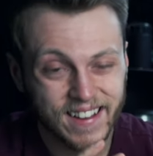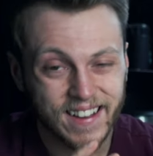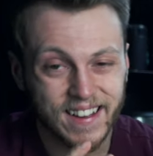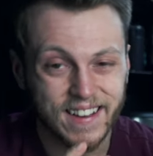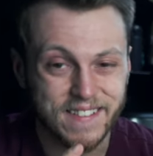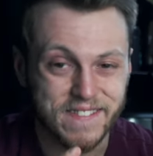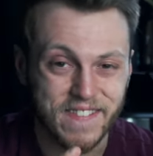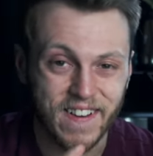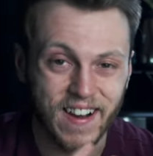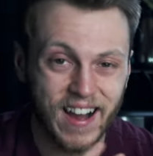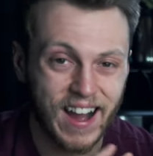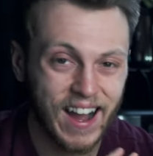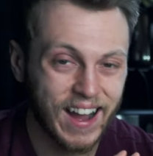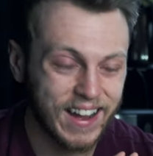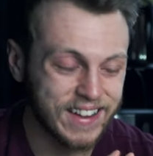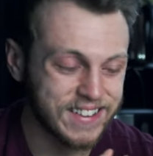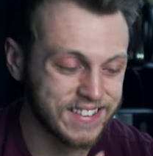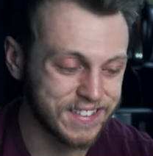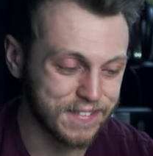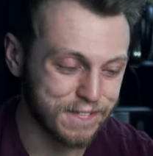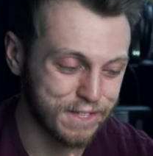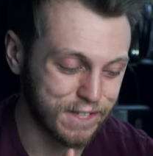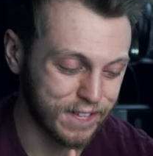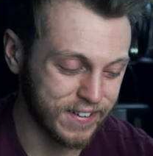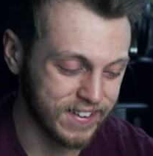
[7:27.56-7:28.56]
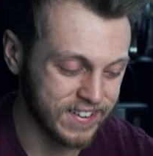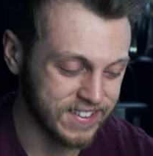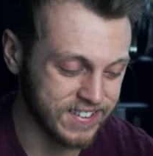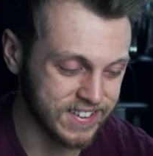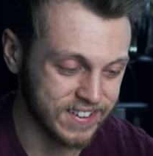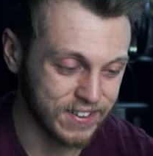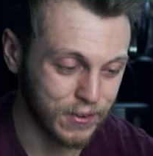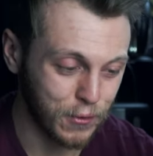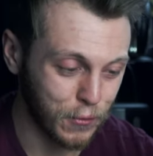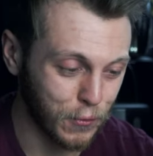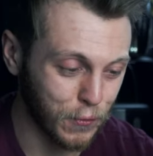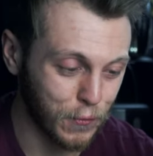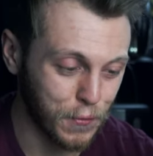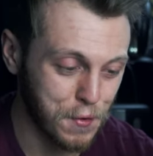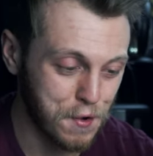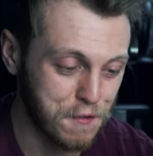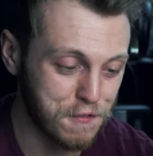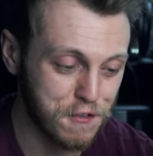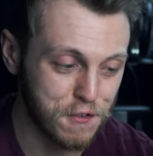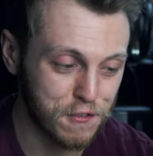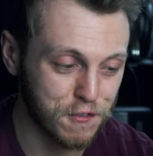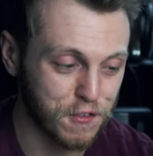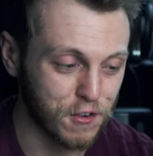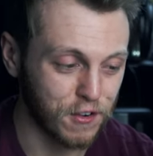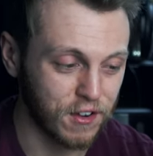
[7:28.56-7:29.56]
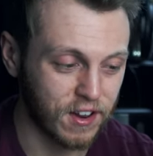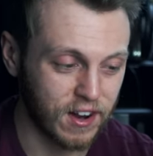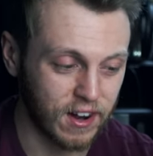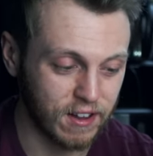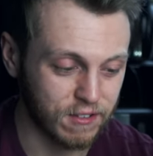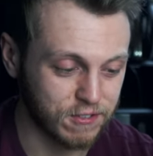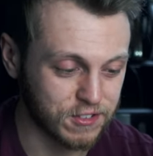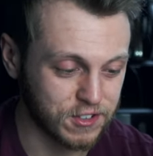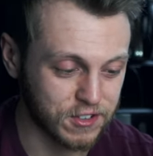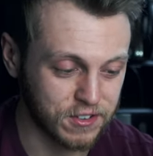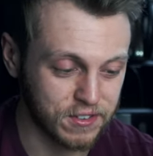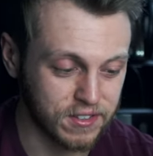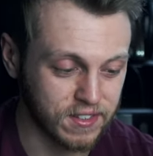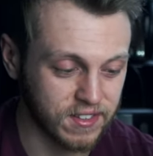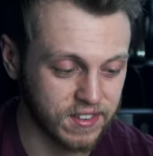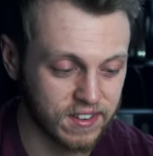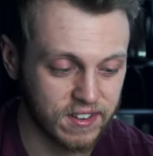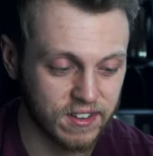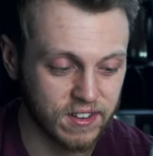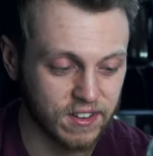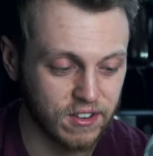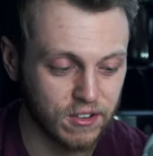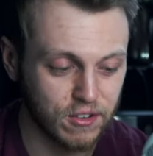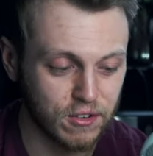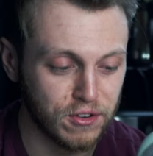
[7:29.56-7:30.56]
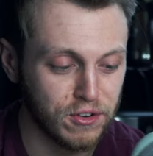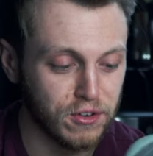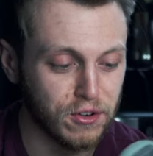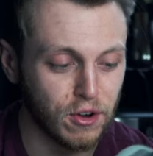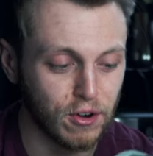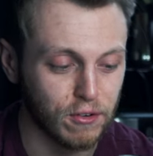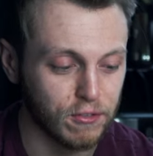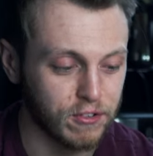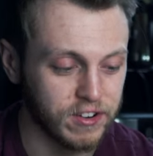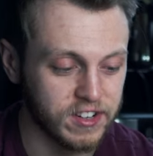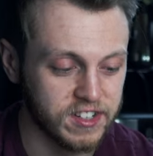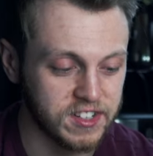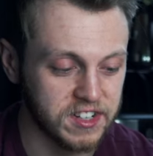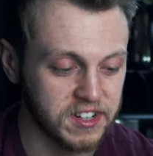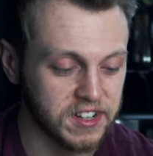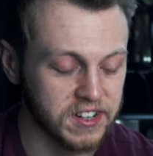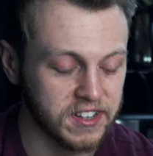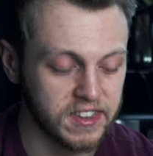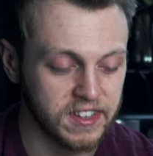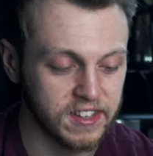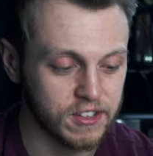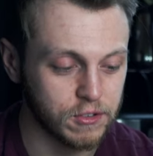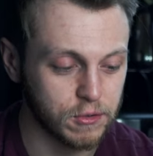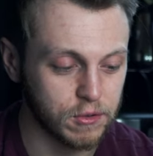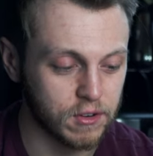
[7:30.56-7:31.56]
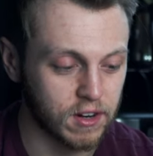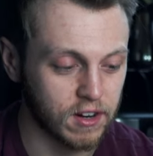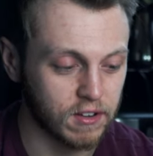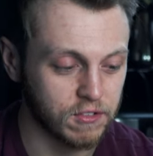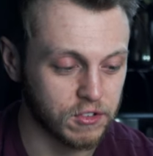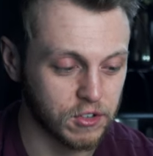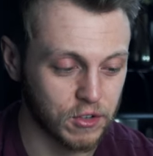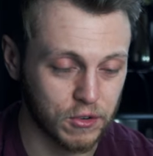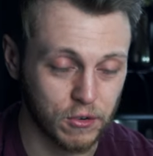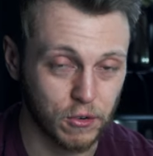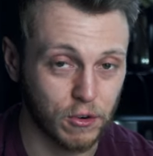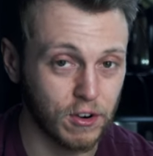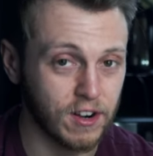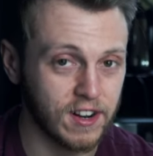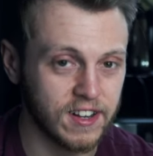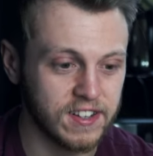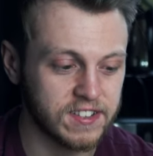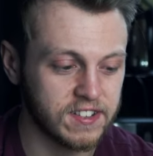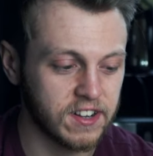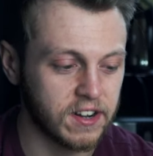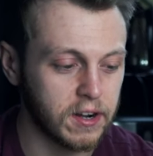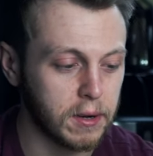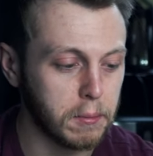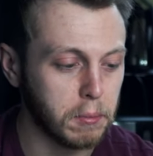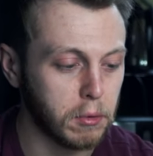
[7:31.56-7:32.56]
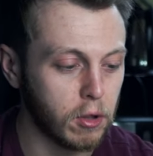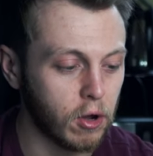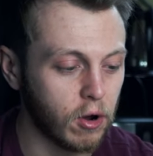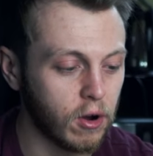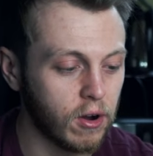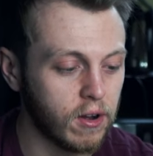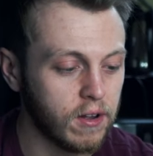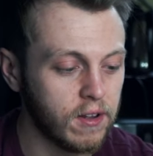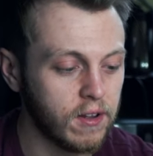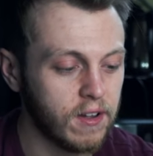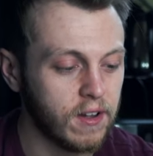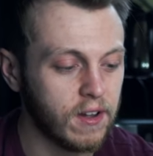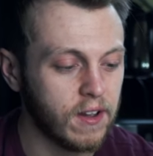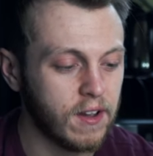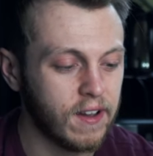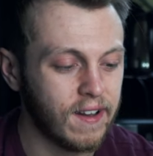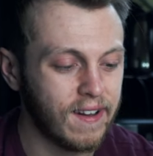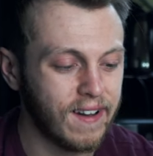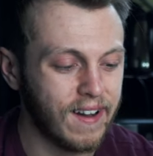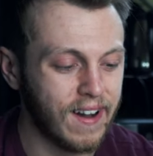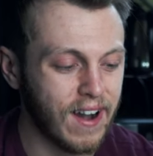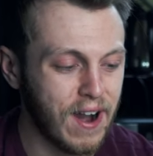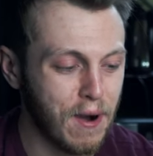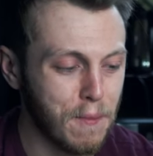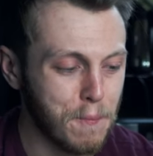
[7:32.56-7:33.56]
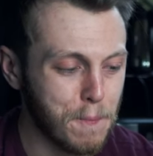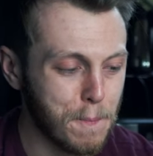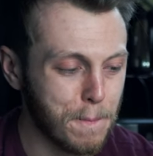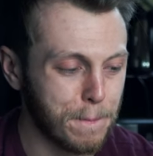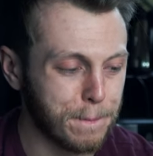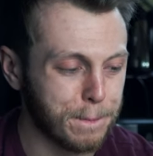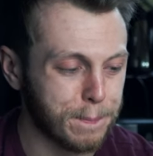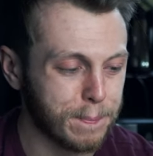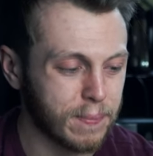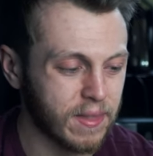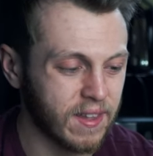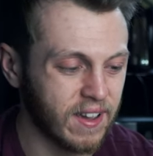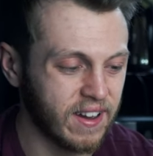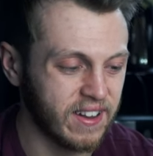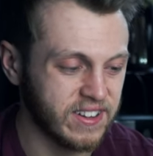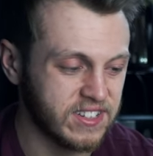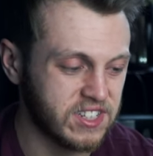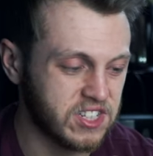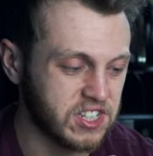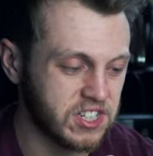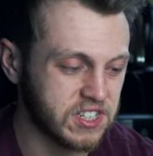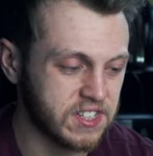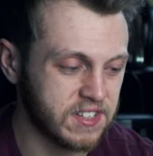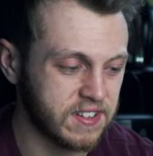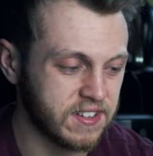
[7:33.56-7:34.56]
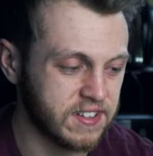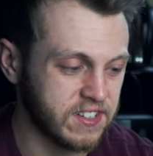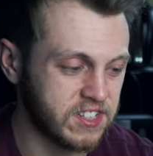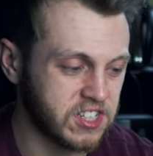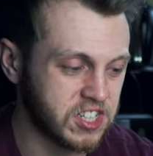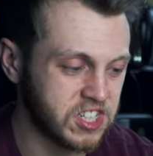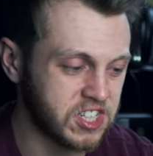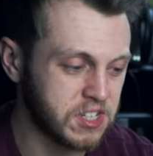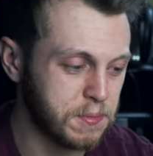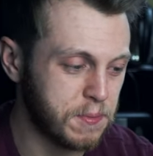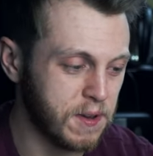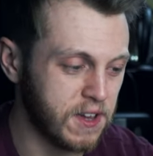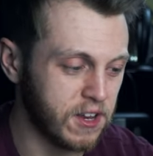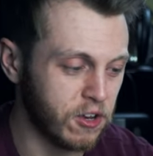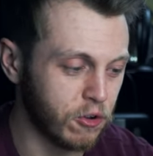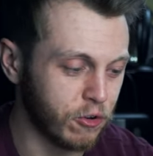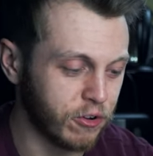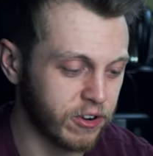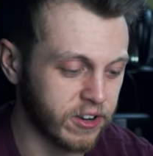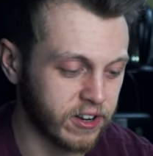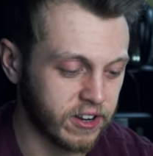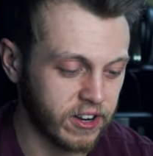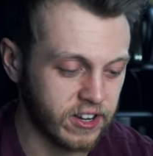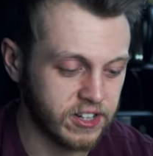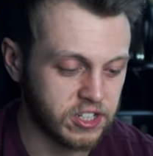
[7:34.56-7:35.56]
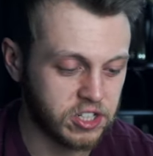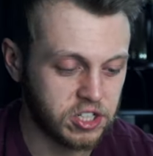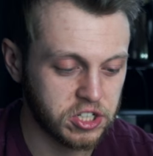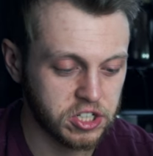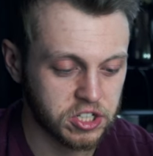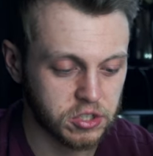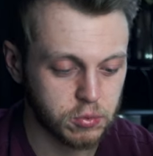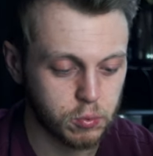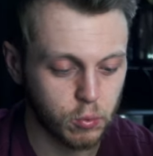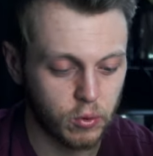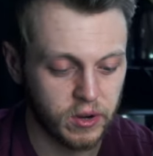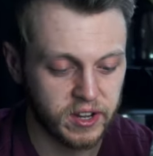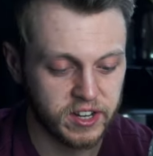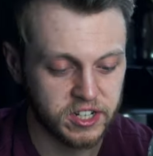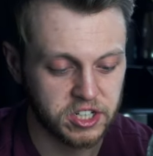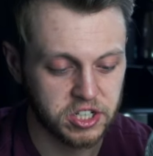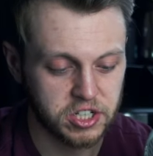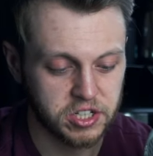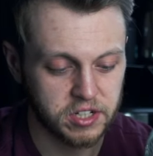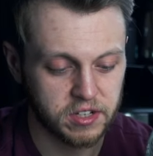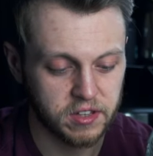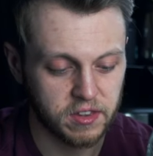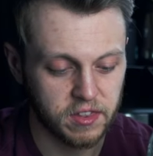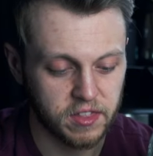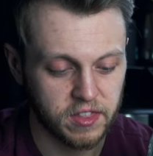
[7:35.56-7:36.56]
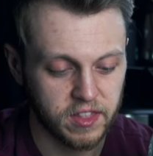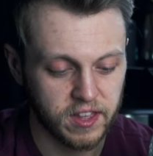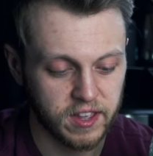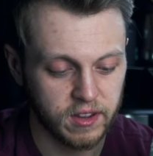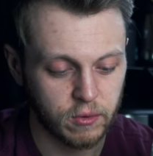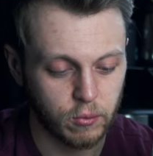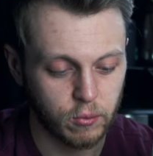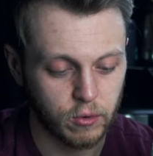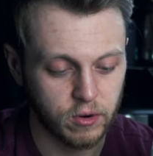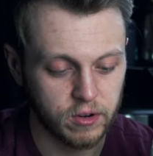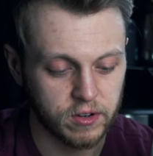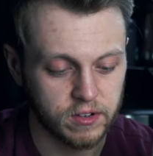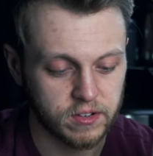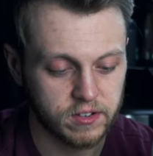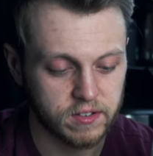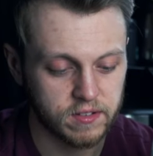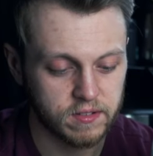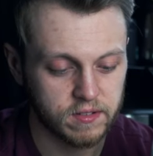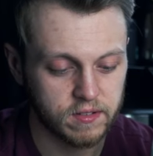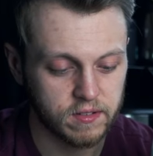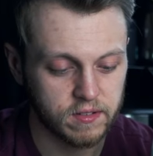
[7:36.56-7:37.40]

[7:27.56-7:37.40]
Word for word: if your hands are freezing or if you've got gloves on, you're not retying these with gloves on, or at least I'm not. Um, I just it's just a bit annoying. I just wish they would